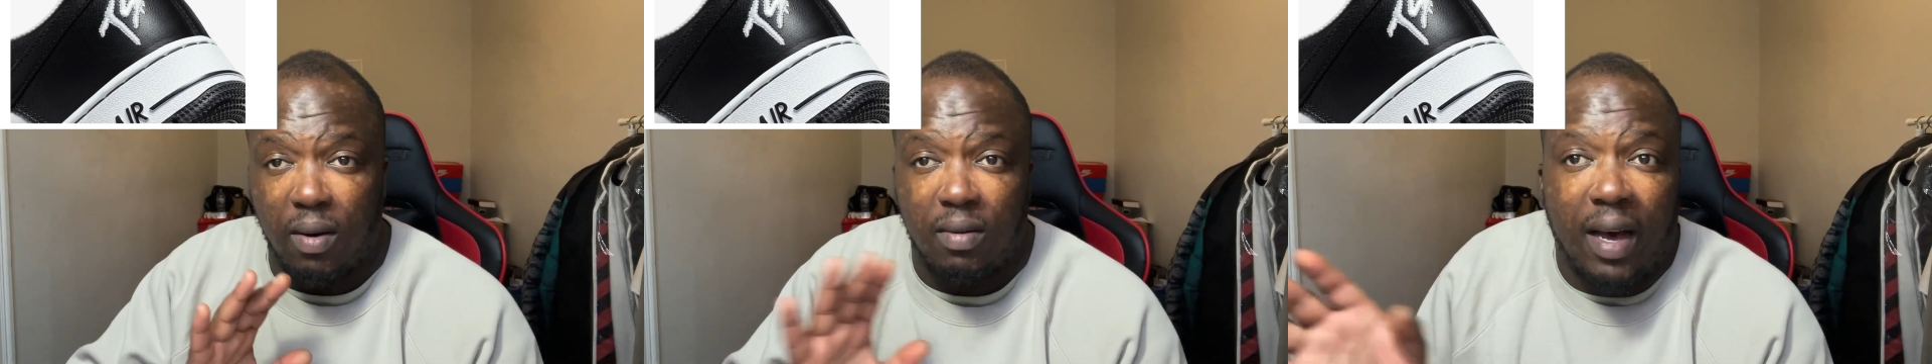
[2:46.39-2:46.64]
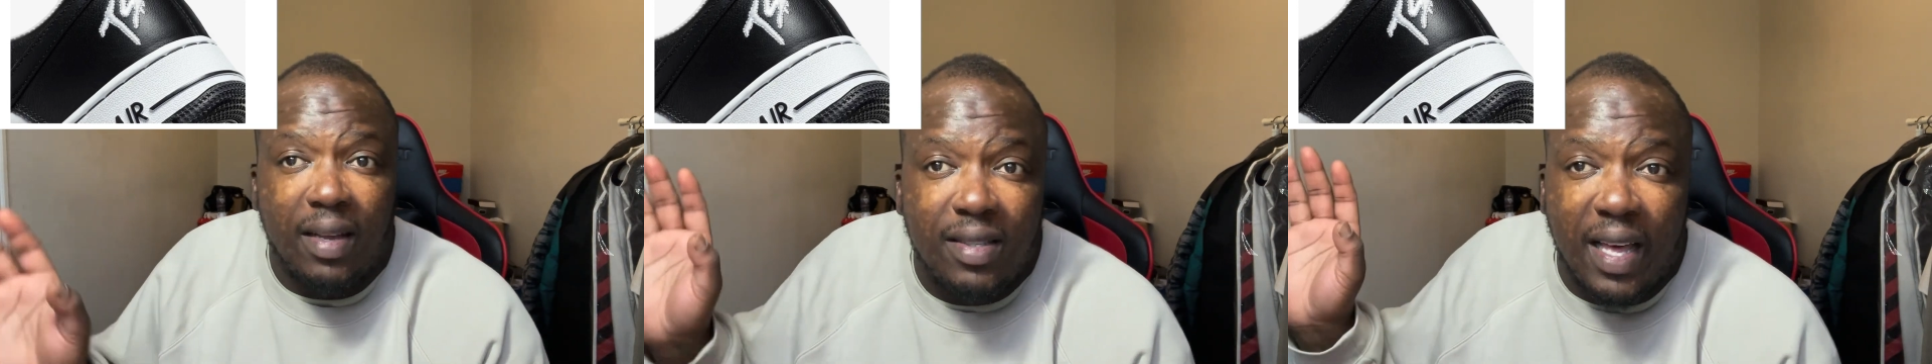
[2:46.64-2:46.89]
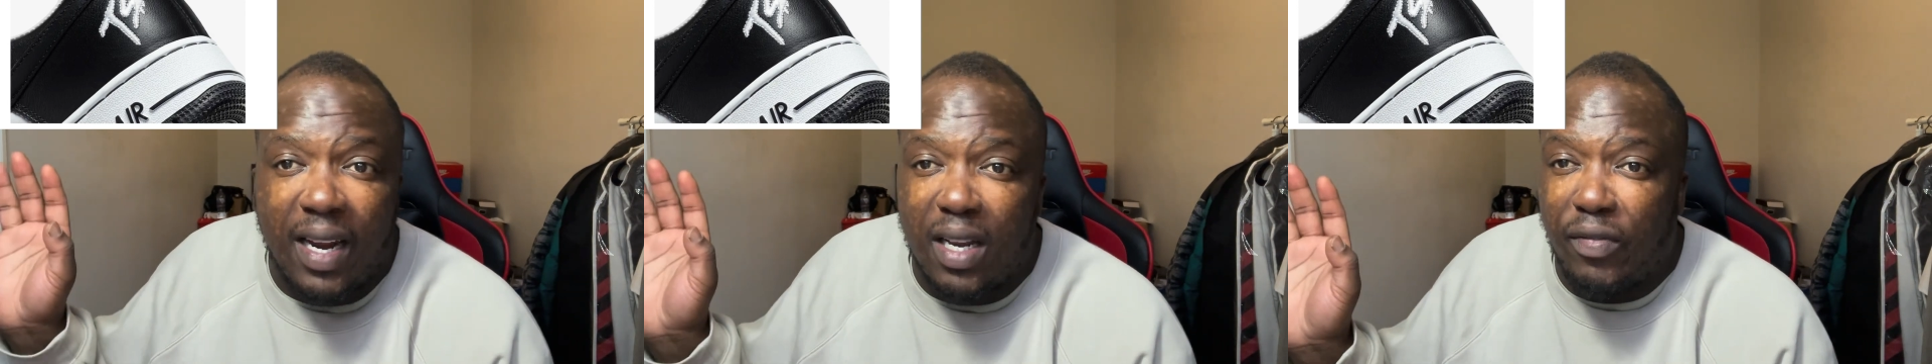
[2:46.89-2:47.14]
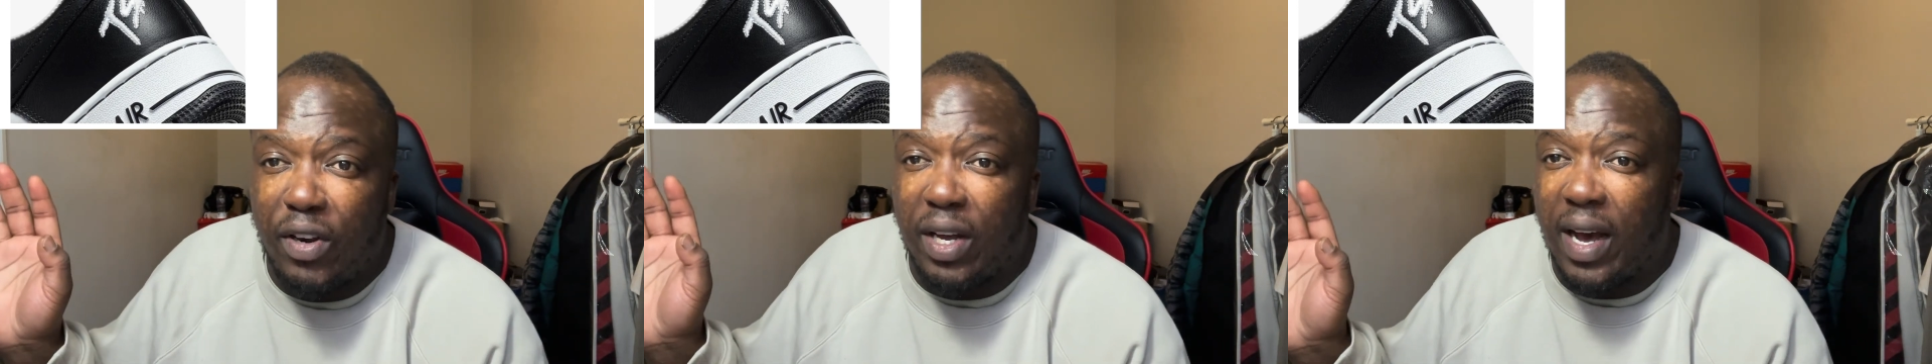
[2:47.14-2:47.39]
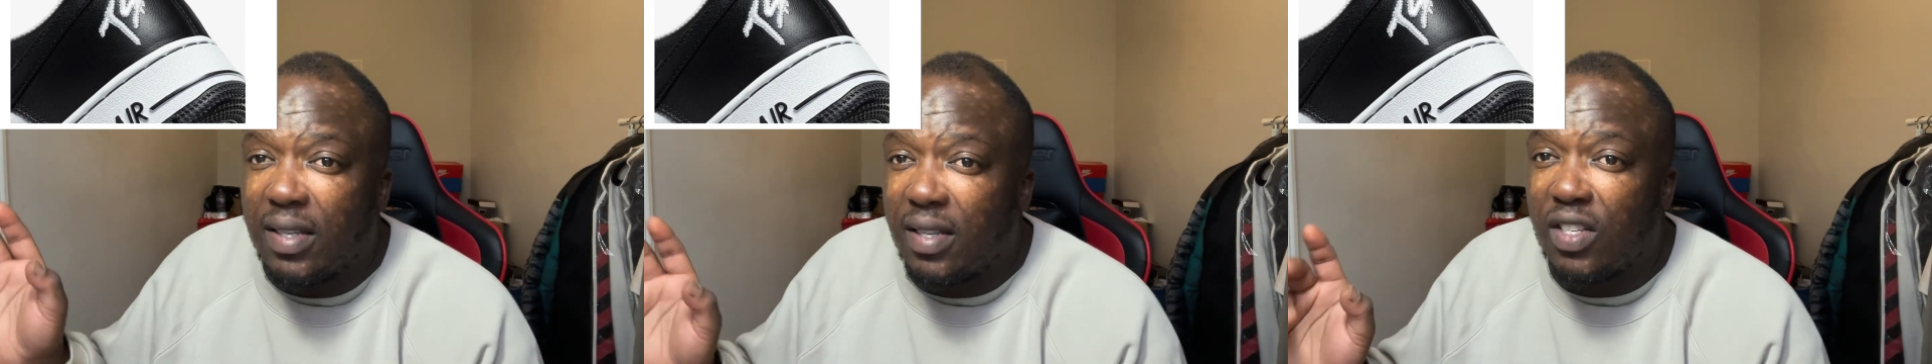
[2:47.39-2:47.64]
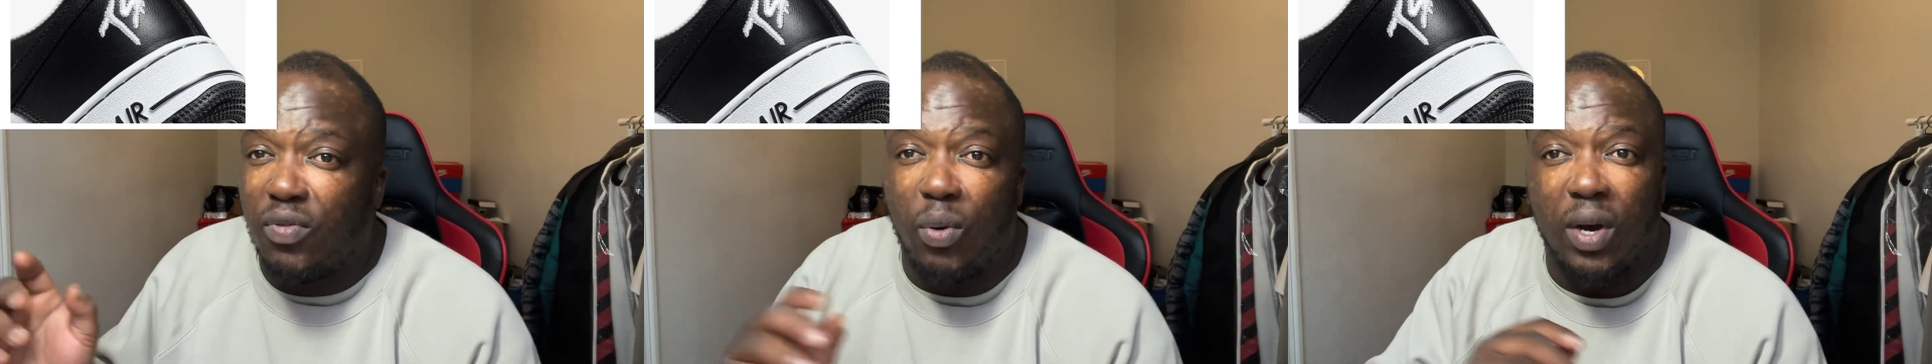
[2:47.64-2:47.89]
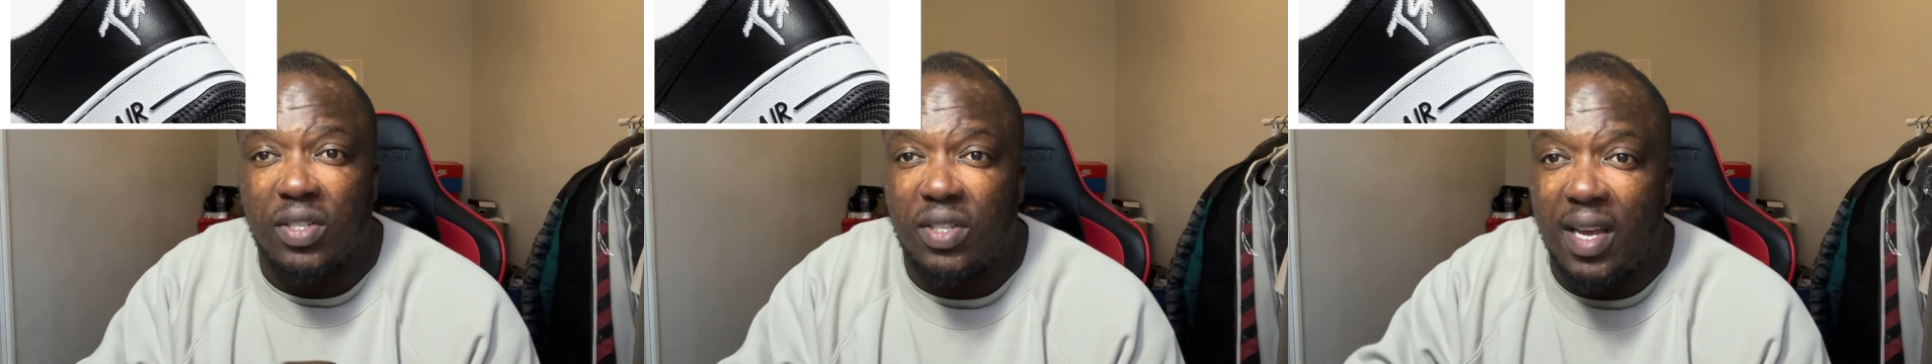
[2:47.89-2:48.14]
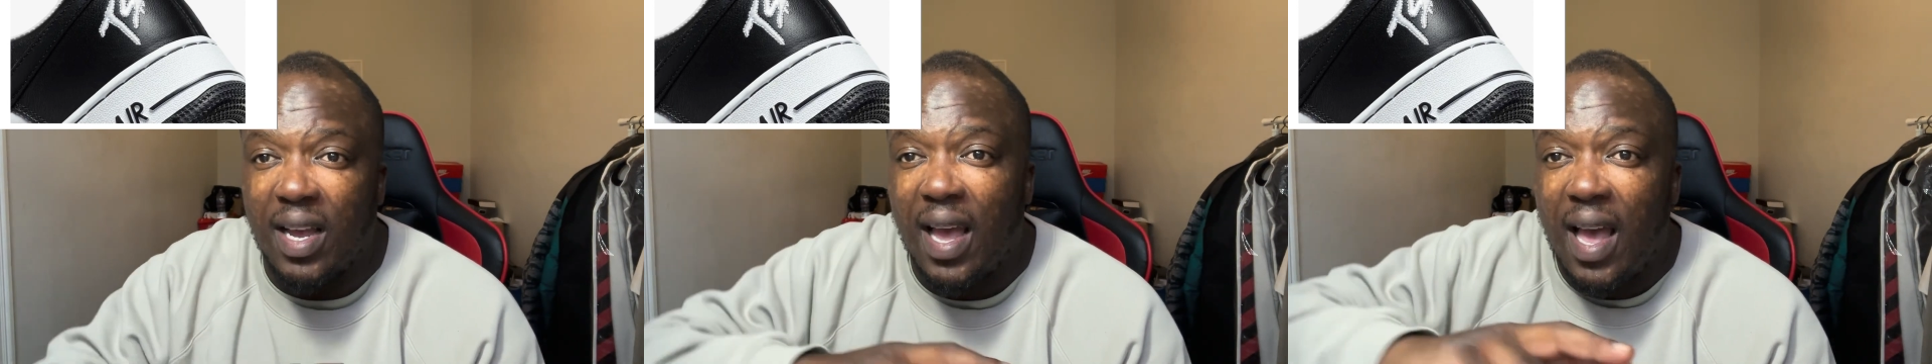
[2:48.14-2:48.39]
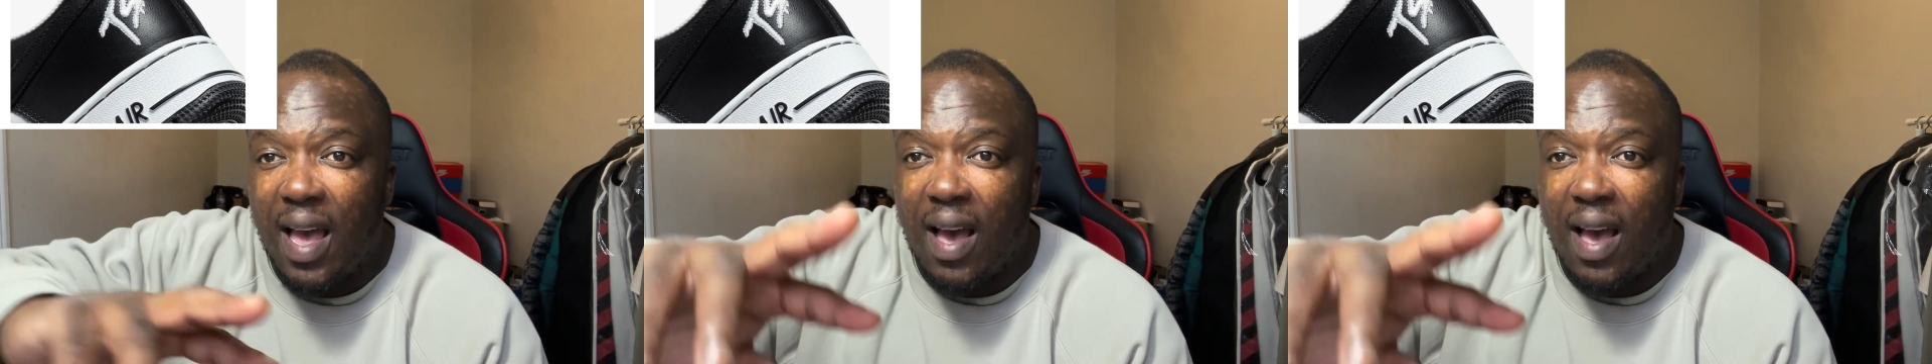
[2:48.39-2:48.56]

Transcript: that's the end of the video, guys. Thanks for watching.